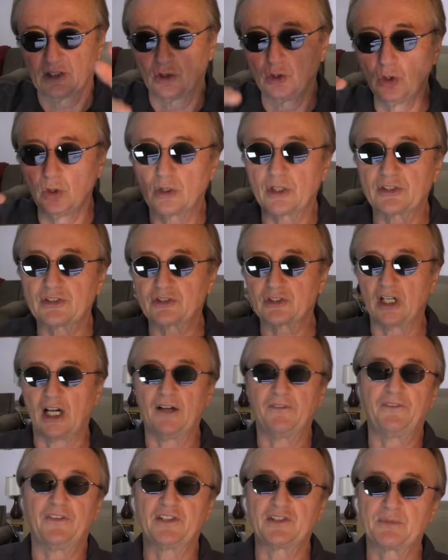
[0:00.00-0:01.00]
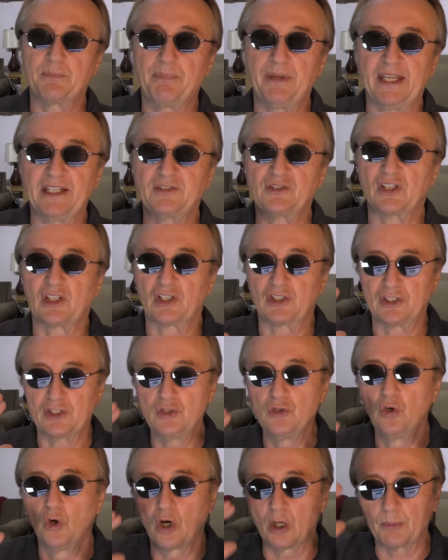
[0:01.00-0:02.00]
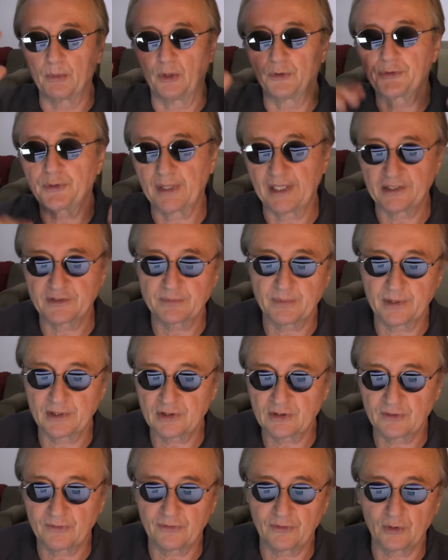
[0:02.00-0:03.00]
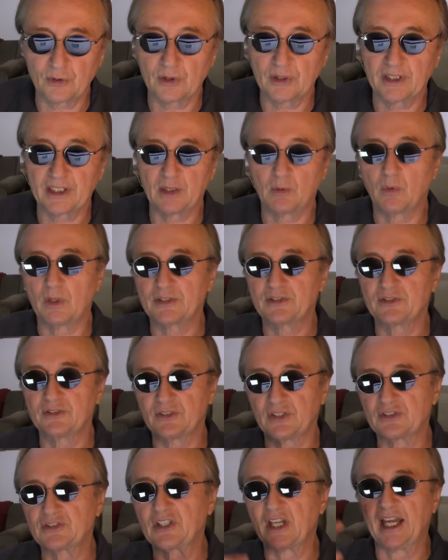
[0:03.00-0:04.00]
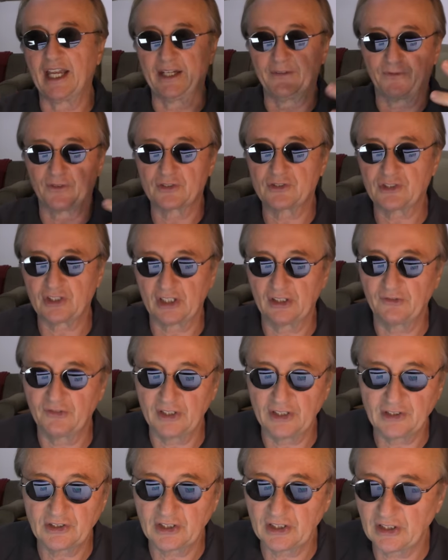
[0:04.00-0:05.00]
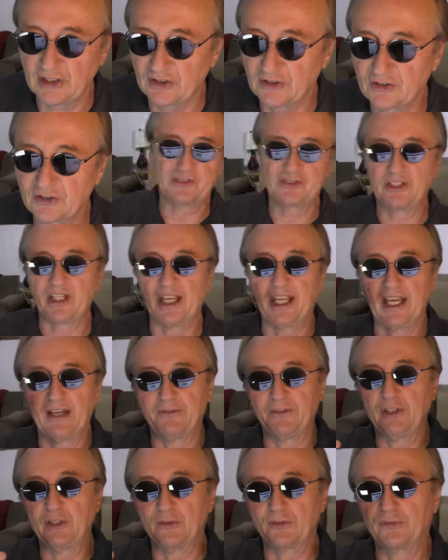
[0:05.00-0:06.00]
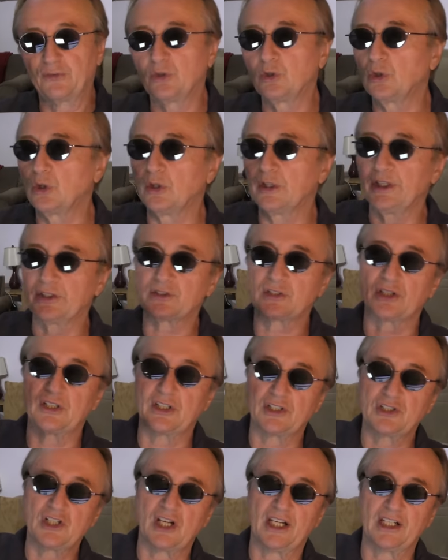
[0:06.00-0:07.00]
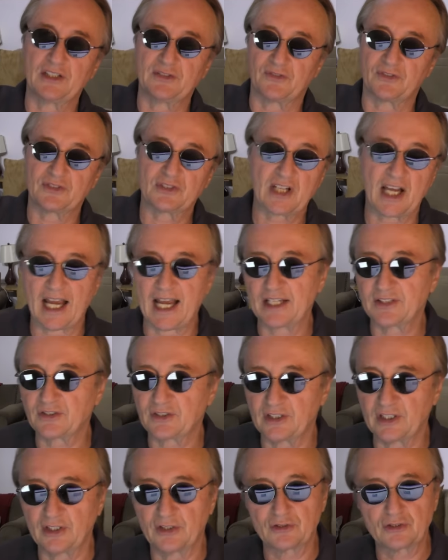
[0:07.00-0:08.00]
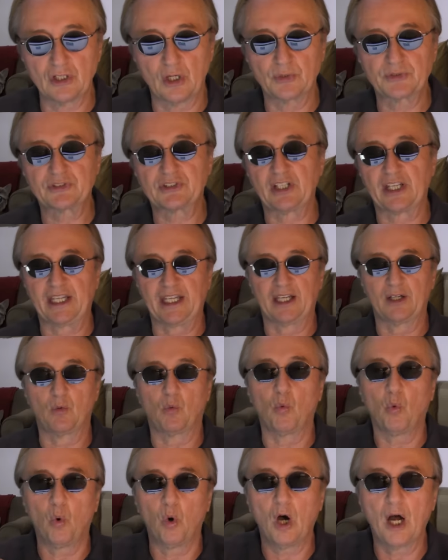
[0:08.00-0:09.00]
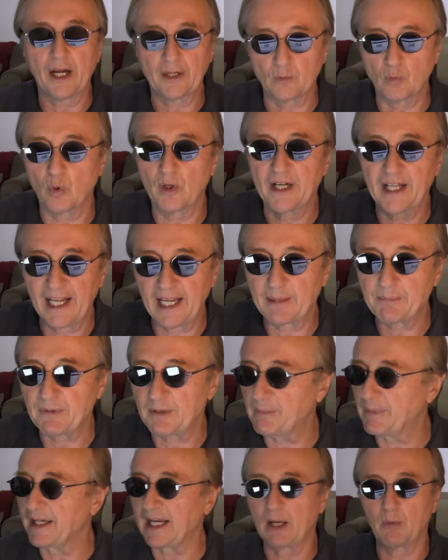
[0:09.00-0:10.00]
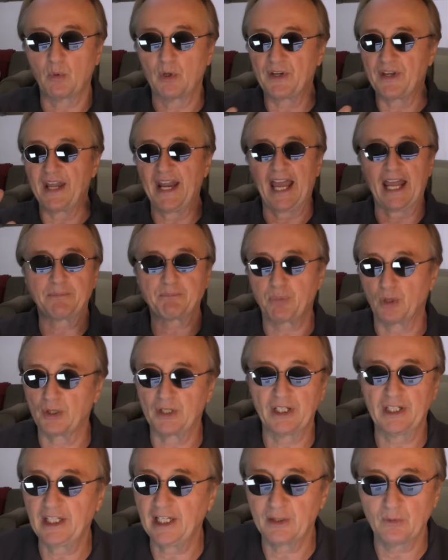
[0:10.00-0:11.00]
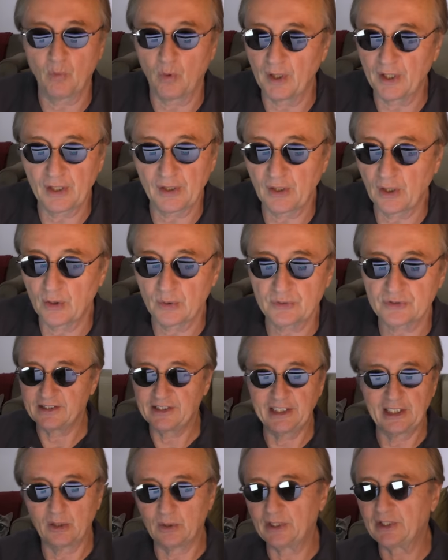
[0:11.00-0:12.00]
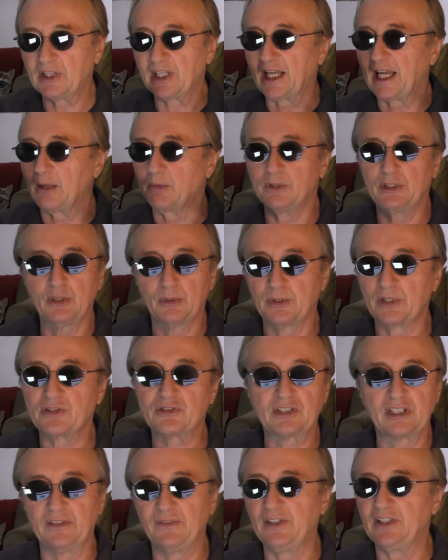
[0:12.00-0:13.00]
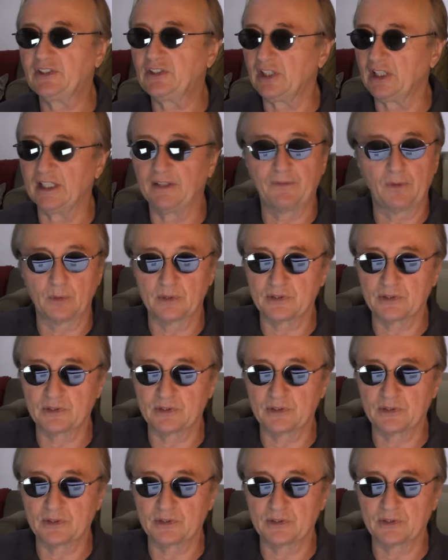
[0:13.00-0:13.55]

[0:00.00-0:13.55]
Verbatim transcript: The Lucas stuff is basically normal transmission fluid. It wasn't designed for C V Ts. It's a heavier fluid. It's going to change viscosity. There's no saying what would happen, but I would not put it in one of those. The only thing I would do with a C V T, if it